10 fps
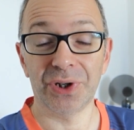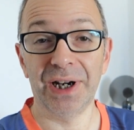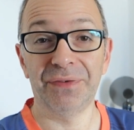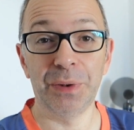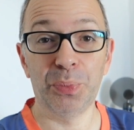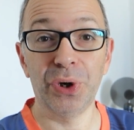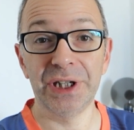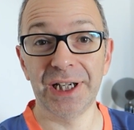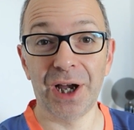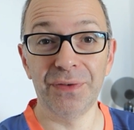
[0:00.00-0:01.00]
I left it
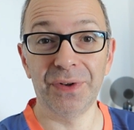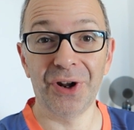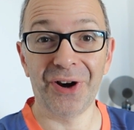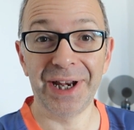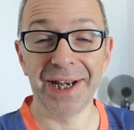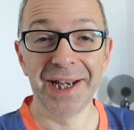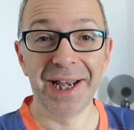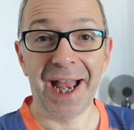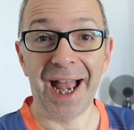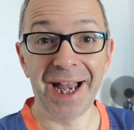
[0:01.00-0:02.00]
printing overnight
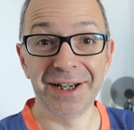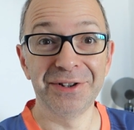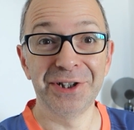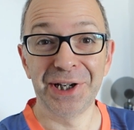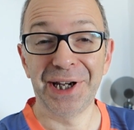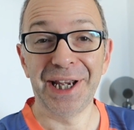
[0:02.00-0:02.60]
and